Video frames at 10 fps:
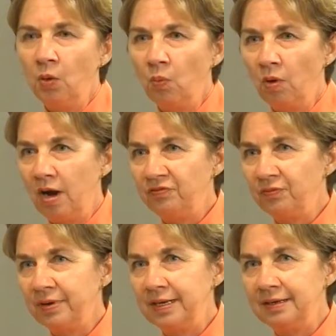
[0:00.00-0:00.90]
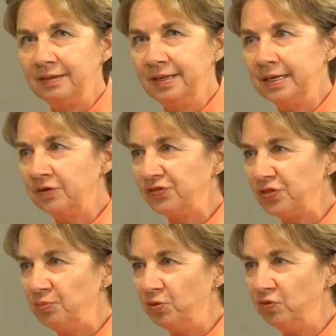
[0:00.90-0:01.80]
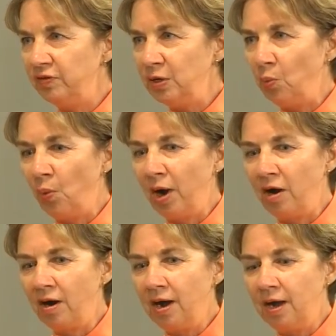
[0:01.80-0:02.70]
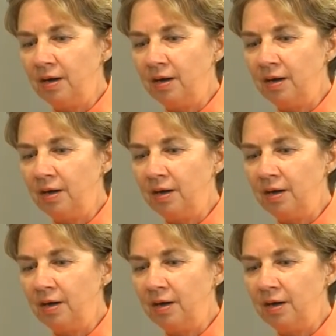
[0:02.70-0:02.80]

We're offering Legos the movie, where